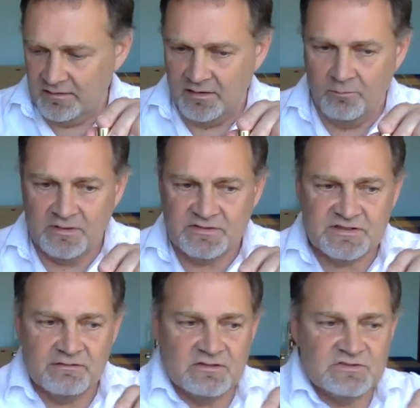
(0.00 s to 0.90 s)
And when
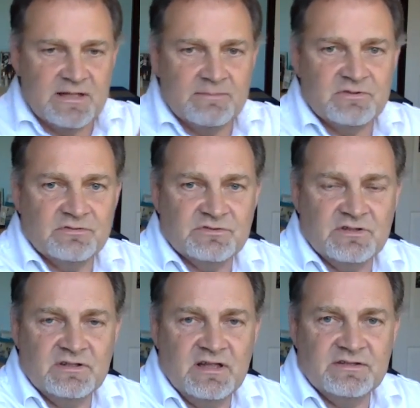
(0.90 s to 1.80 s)
0 steps on,
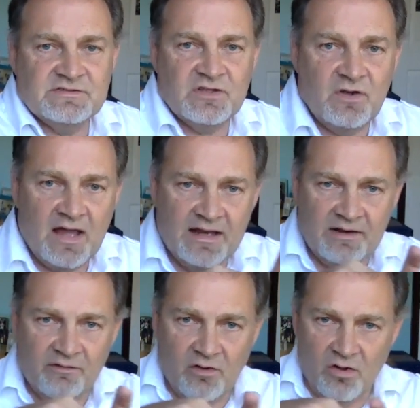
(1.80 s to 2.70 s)
and
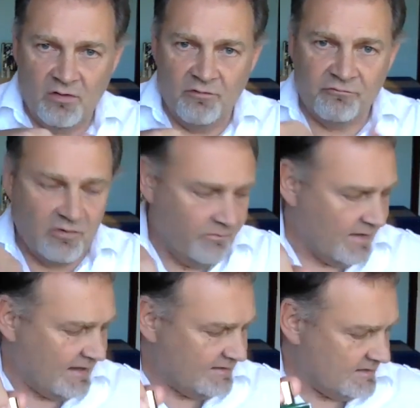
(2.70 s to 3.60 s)
from
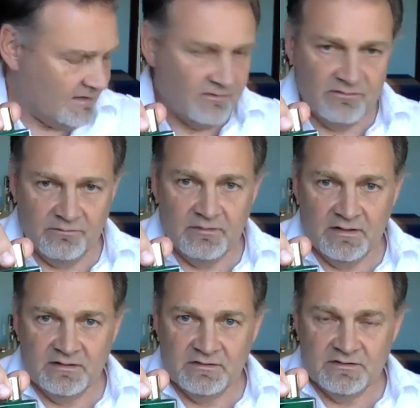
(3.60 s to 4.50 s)
that,
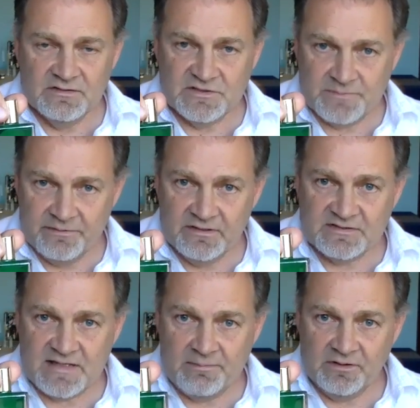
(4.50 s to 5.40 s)
spirit
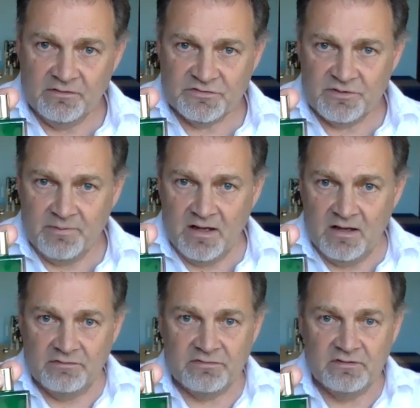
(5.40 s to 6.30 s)
stepping onto the
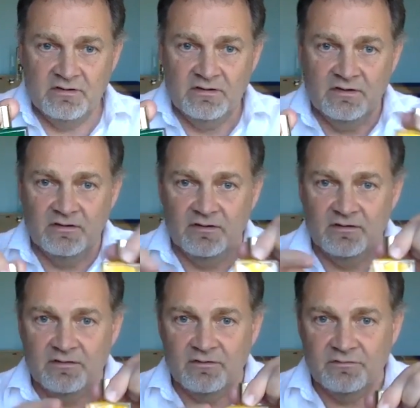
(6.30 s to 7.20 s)
path,
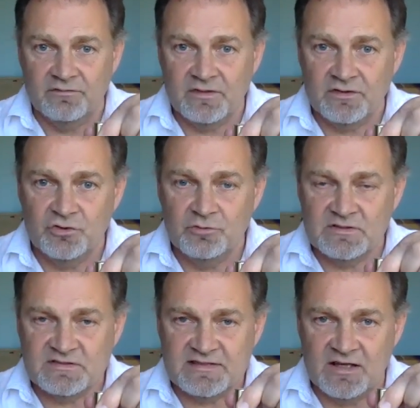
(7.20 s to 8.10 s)
the human
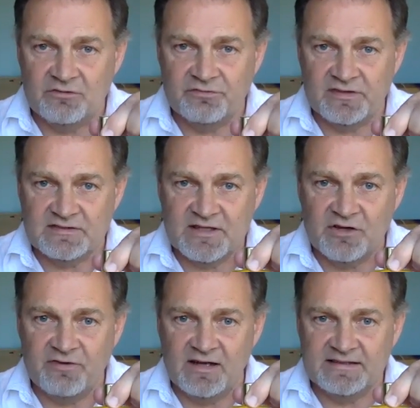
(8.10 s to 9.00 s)
self, the
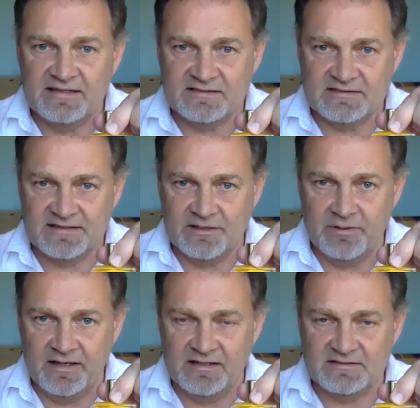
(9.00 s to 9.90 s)
self-identity
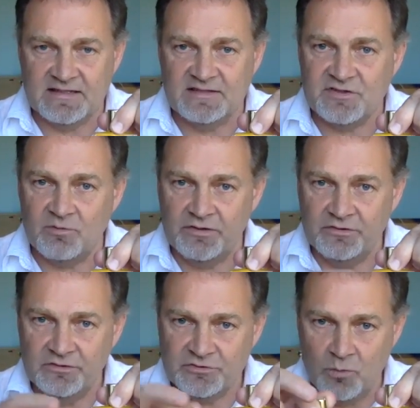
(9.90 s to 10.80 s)
appears as the one
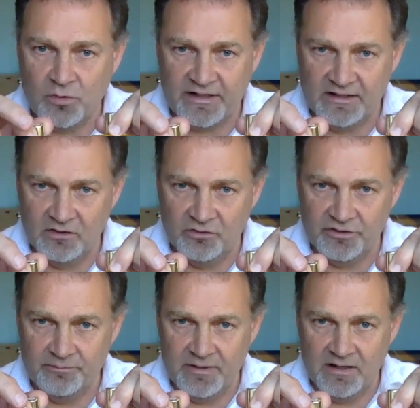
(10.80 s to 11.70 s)
who's walking along
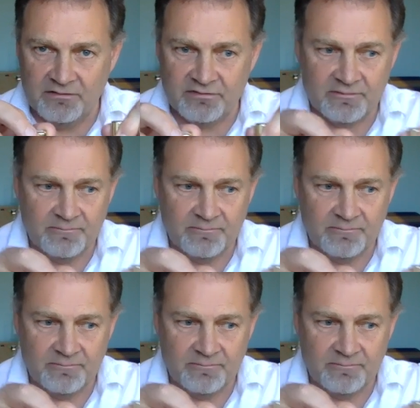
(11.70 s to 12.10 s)
the path.